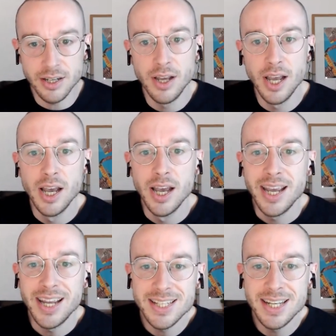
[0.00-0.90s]
So
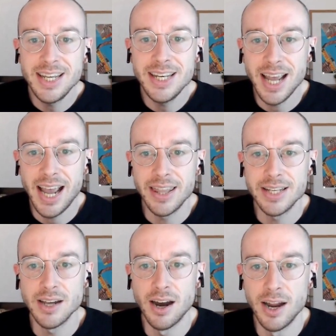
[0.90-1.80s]
its leader at
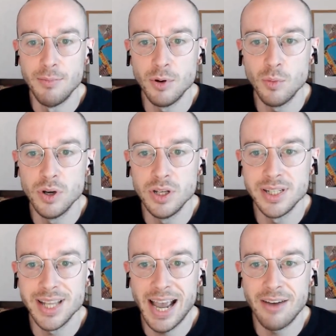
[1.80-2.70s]
the time
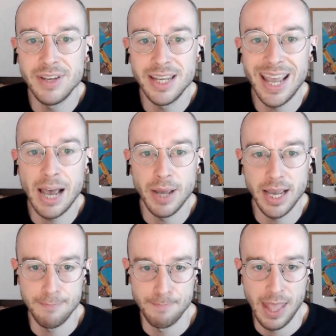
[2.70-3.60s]
was Avi
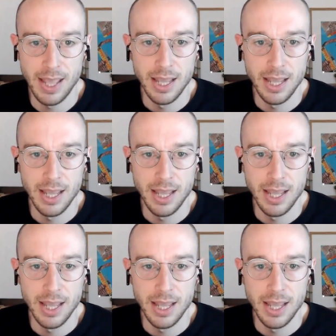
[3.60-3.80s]
Gabay.